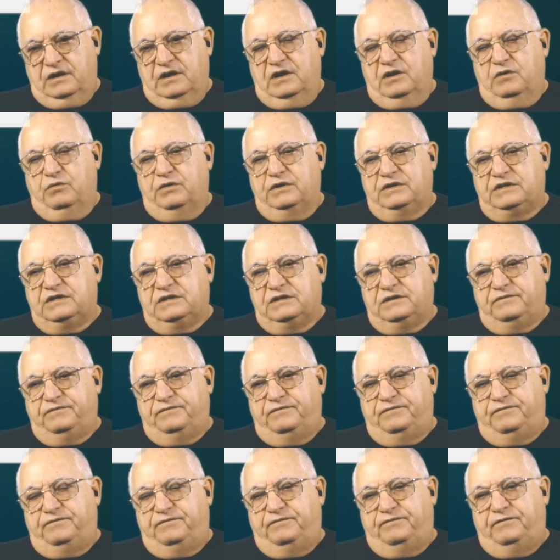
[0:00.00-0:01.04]
We
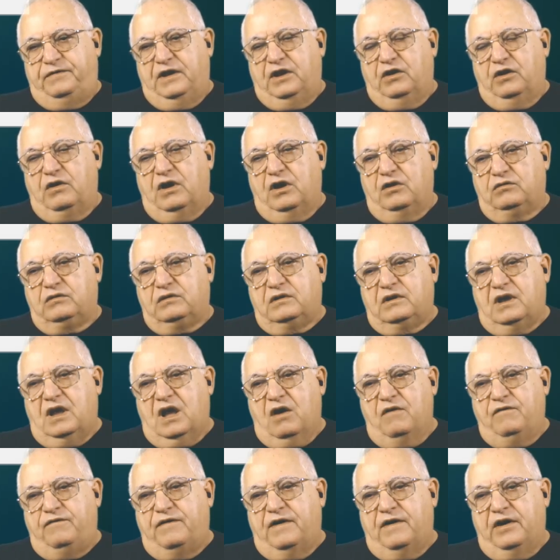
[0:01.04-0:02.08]
figure out
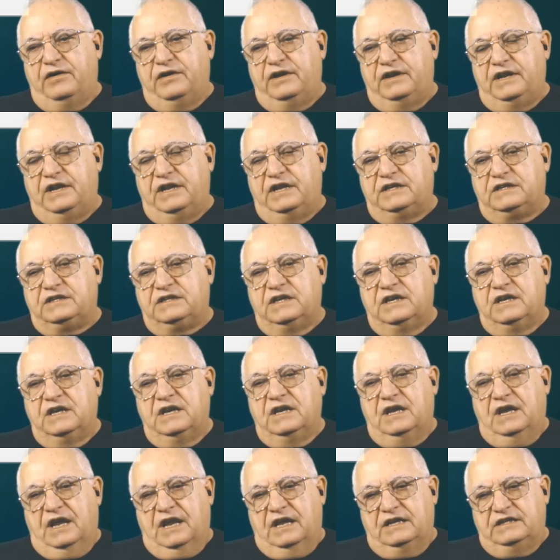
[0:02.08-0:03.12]
how far it is,
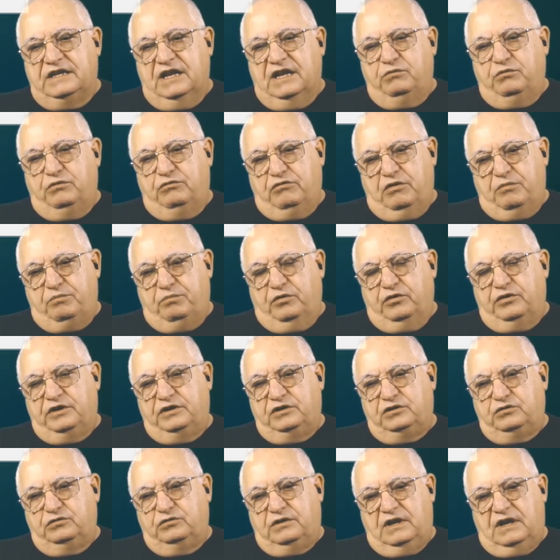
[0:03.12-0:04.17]
and then we report
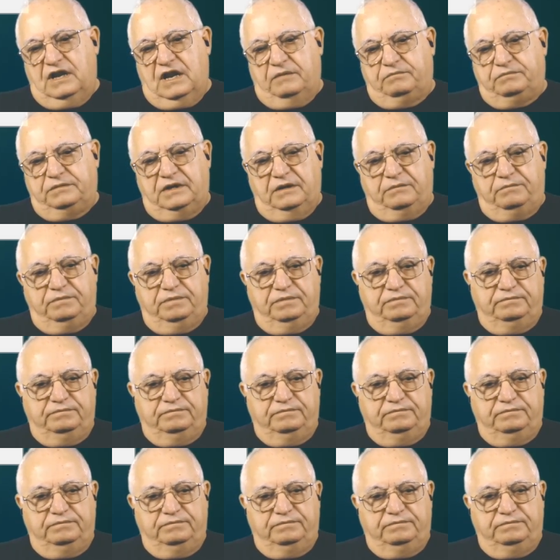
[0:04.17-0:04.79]
it to the laptop.